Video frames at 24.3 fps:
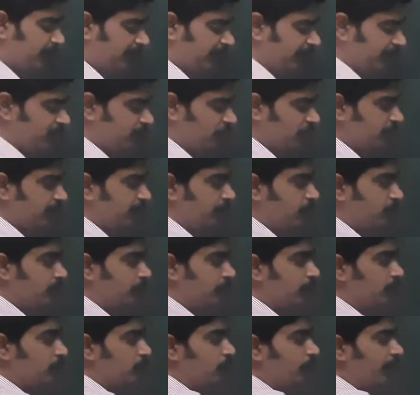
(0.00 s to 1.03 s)
the distance between
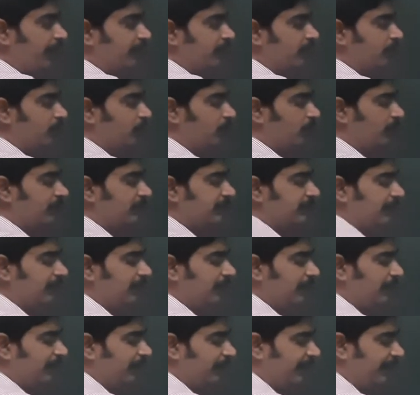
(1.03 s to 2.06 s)
the two antinodes is
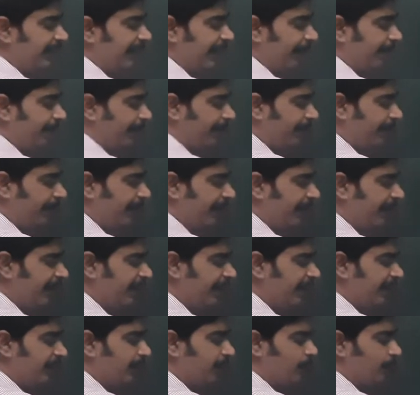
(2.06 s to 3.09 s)
a lambda by
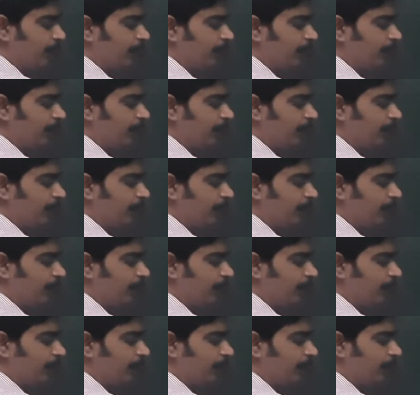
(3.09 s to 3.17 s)
2.